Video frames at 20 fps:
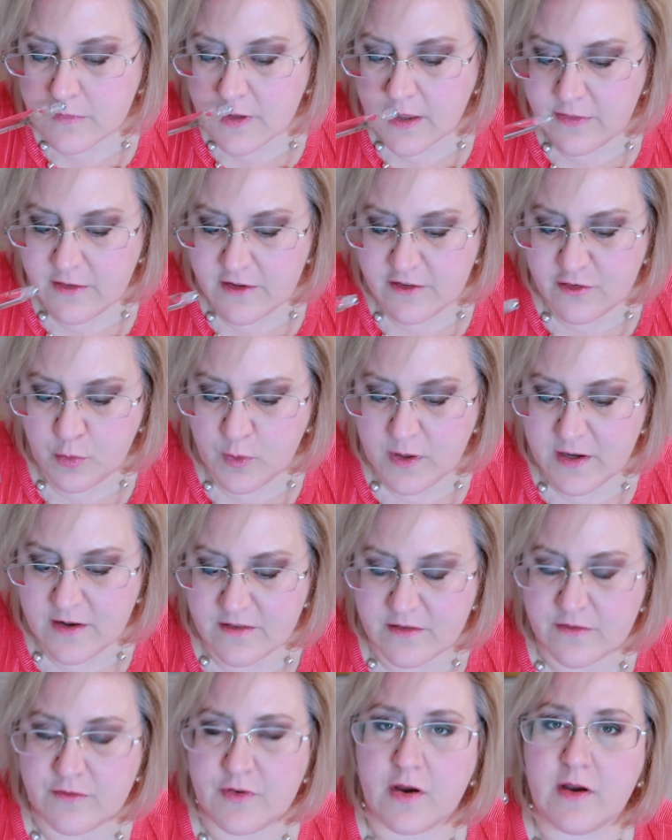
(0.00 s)
And this one
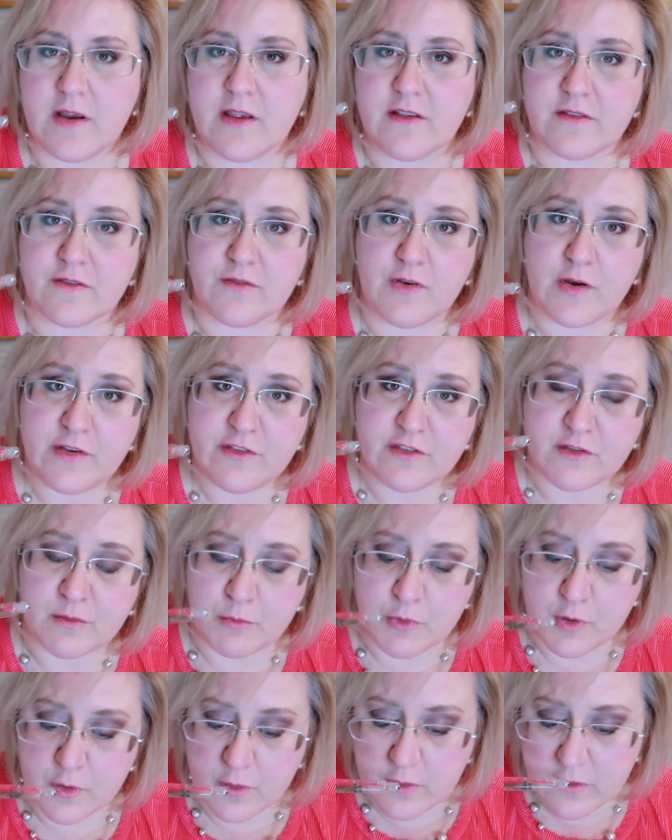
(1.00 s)
is very, is very
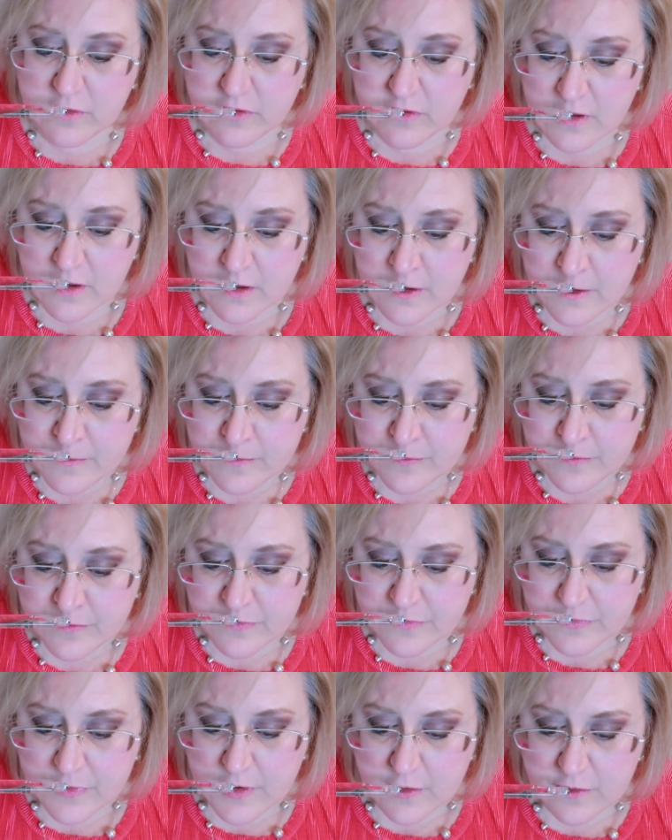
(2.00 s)
smooth.
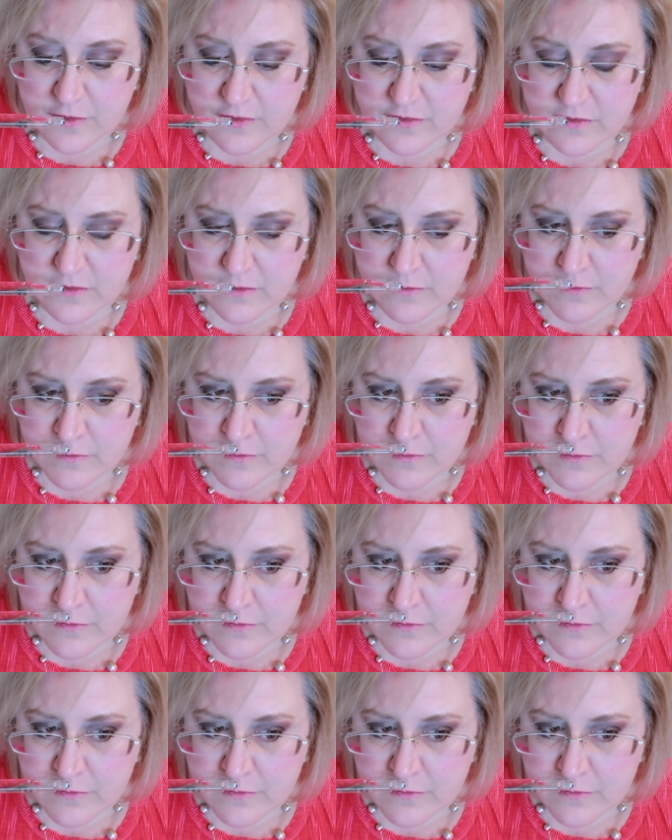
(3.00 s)
There's